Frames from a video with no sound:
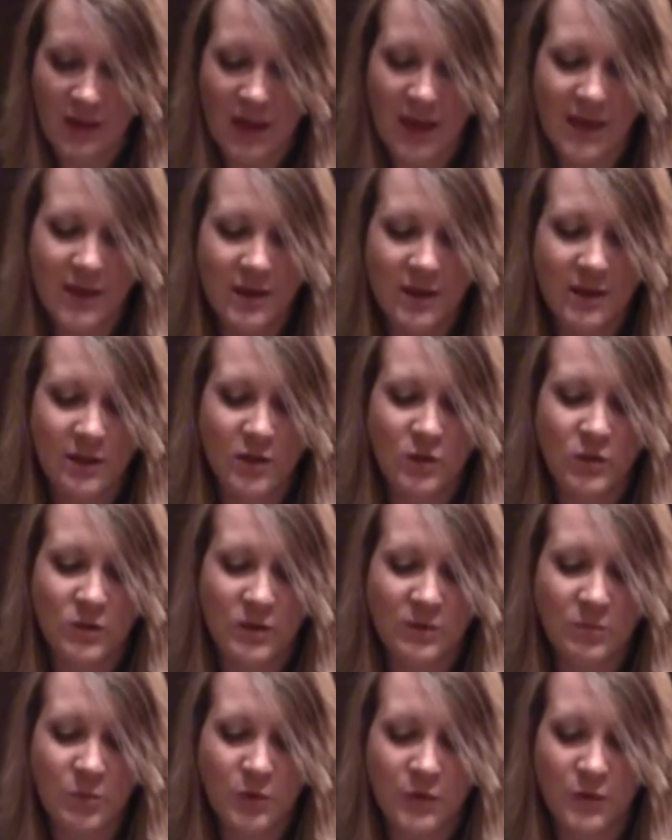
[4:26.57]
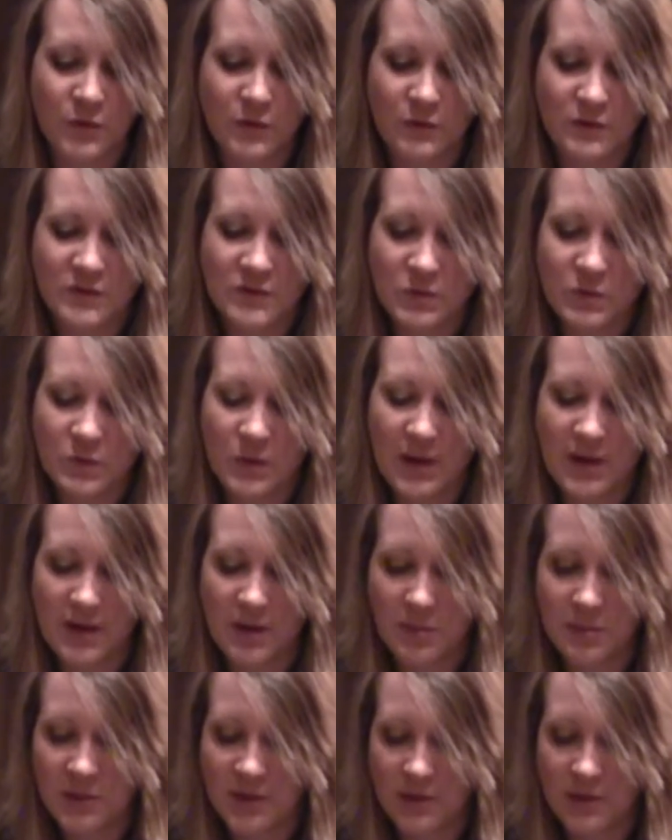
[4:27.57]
And you can put those right up